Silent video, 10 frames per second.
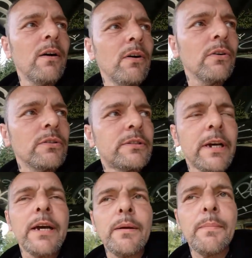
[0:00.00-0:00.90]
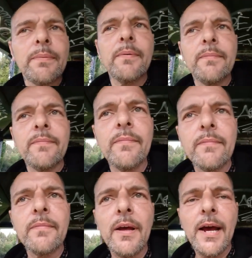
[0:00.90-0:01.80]
on tape.
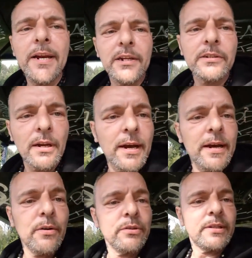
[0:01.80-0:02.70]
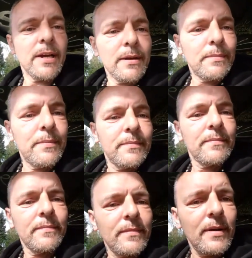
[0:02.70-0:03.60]
And he's lying on tape.
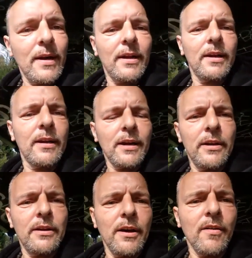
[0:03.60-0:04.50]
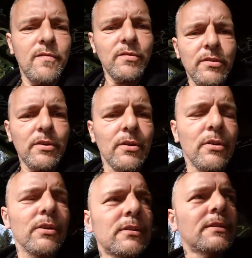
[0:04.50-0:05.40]
And I got it now for
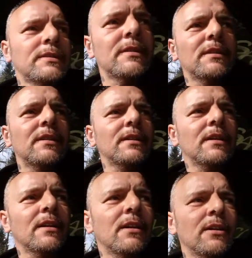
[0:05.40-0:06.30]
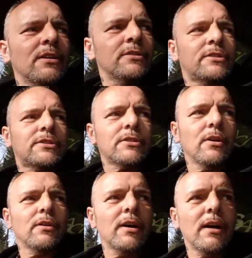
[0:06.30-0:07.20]
court.
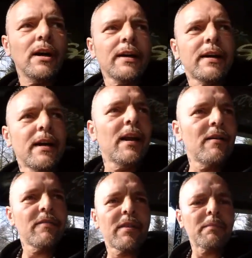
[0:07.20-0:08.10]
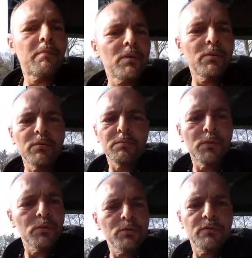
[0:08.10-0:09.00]
So I can everything
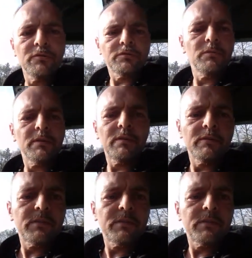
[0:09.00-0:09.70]
prove with